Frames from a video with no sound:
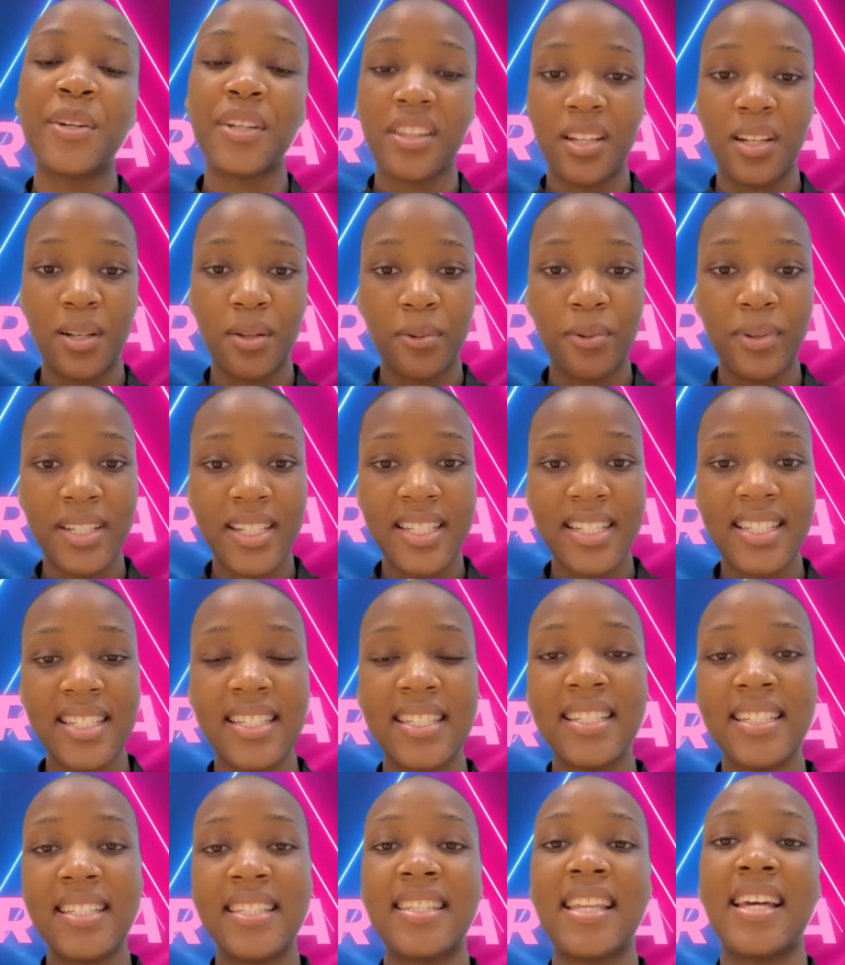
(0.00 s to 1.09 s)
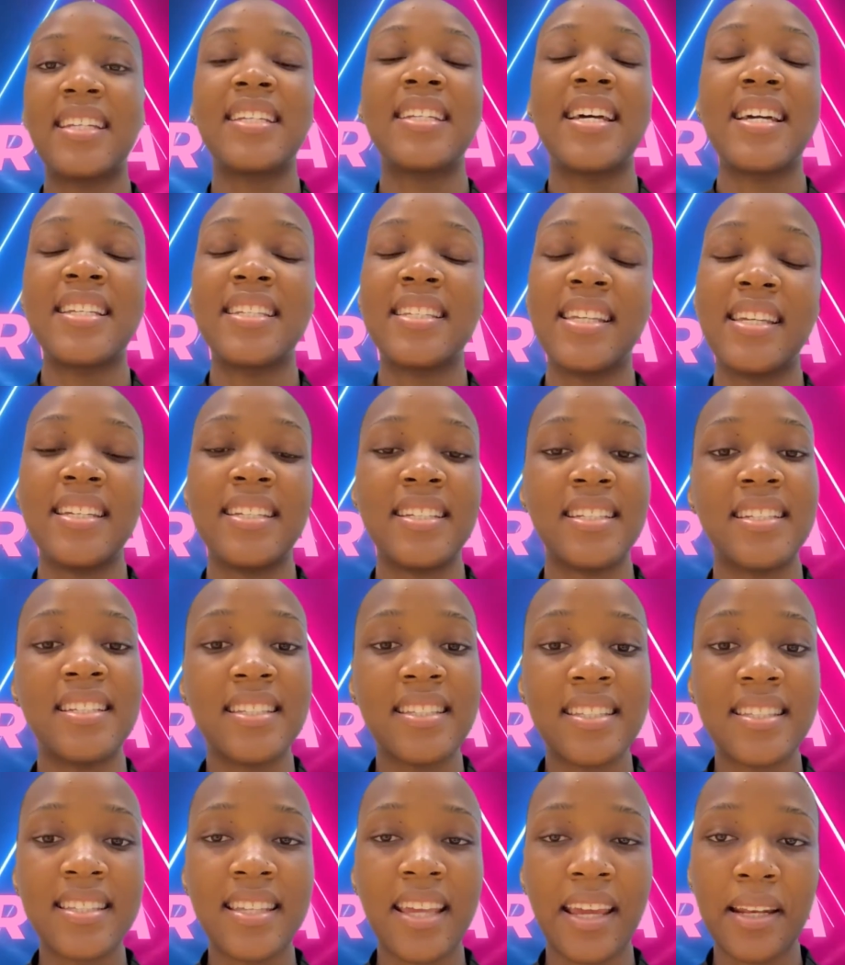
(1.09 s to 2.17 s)
the liquidity, standardization,
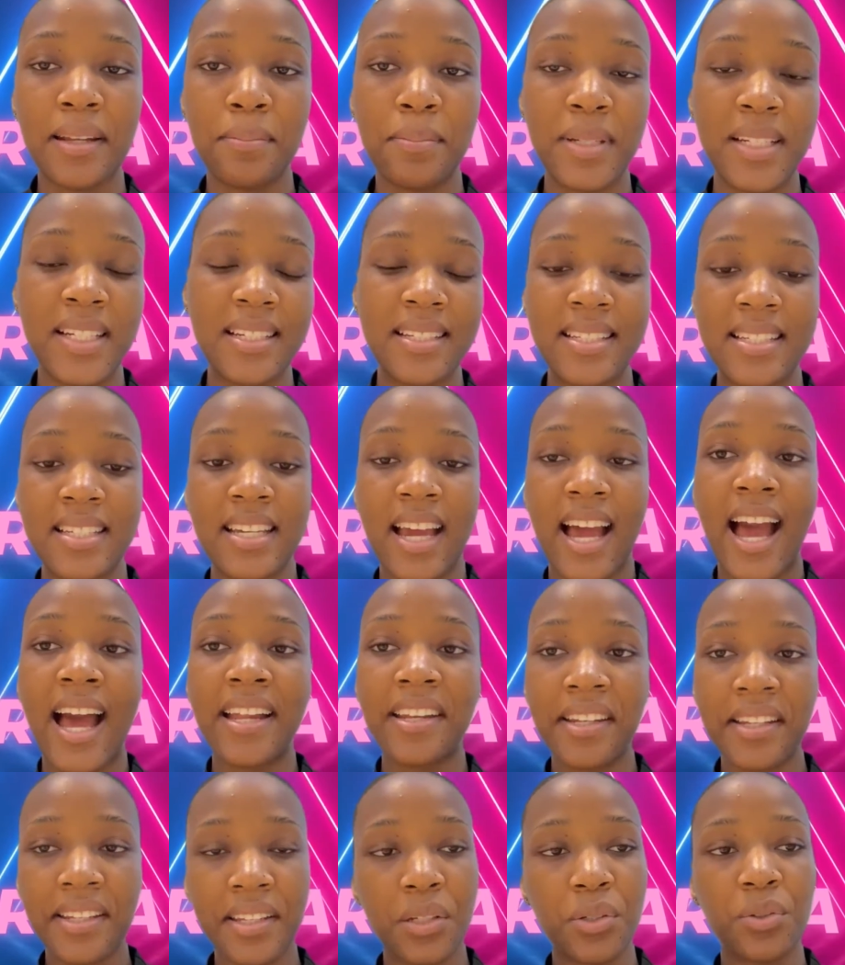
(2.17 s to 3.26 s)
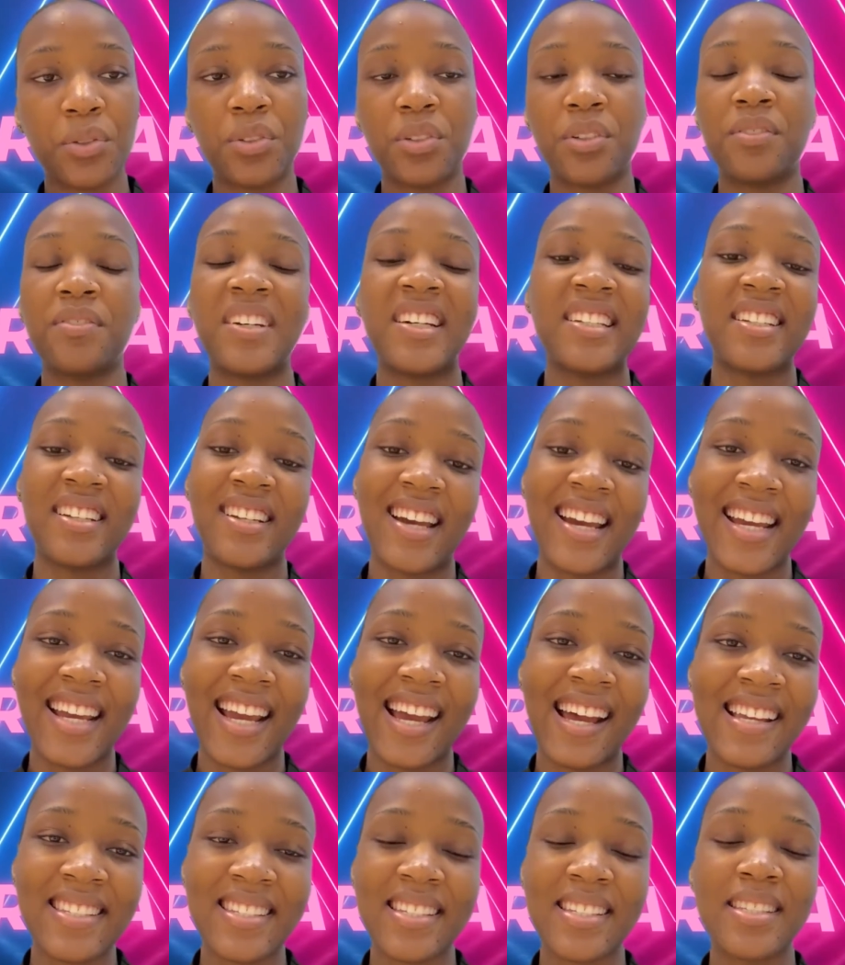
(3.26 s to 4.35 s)
scalability, and yield of underlying
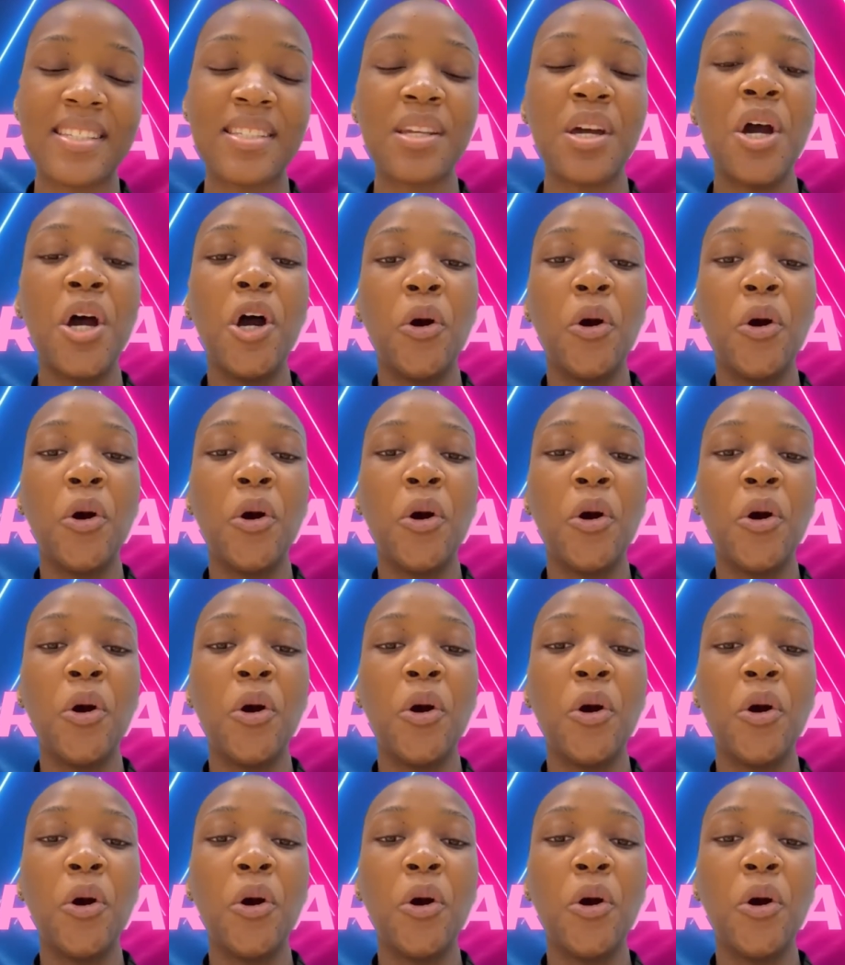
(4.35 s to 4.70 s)
assets,